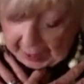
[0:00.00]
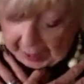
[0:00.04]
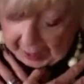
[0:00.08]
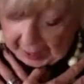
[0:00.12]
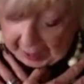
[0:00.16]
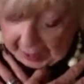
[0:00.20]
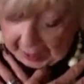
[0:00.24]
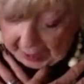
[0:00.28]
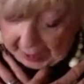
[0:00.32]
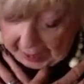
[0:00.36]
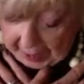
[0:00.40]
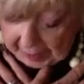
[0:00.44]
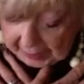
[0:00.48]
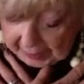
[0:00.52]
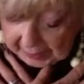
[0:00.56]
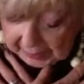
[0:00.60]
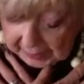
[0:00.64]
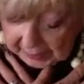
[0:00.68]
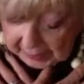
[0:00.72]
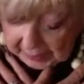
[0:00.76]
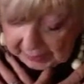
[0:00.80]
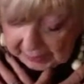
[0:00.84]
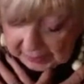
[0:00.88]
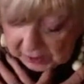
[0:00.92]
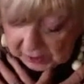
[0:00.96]

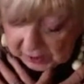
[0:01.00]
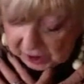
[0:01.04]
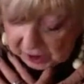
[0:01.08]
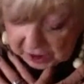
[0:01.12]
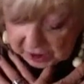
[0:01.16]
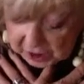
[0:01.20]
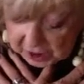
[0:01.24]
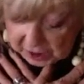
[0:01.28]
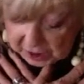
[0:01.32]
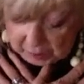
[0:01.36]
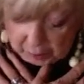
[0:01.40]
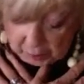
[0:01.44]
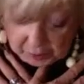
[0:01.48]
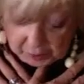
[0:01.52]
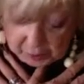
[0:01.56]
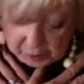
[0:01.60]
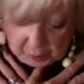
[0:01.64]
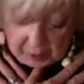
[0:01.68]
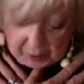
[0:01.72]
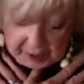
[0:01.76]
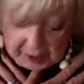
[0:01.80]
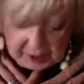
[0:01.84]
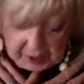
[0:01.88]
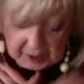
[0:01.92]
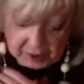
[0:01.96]
And she was
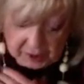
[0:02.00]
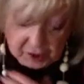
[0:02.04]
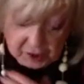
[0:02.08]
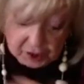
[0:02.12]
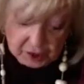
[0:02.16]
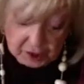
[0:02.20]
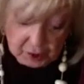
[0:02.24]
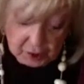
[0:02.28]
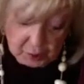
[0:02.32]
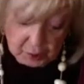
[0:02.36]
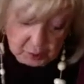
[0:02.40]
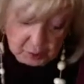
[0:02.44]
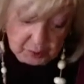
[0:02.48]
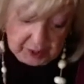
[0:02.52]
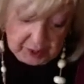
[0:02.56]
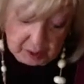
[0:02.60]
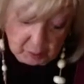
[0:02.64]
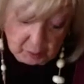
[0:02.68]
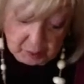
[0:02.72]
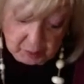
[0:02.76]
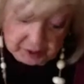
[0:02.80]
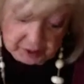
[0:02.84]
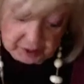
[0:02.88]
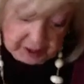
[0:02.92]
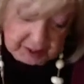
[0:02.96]
waiting. She knew they
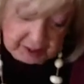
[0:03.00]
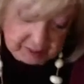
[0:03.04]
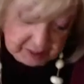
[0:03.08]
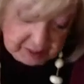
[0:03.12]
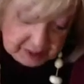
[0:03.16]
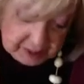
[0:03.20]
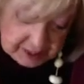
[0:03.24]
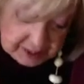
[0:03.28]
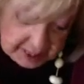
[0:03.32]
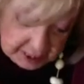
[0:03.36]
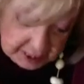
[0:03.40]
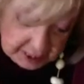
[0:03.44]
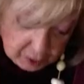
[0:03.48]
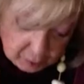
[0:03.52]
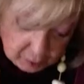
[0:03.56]
wouldn't even take her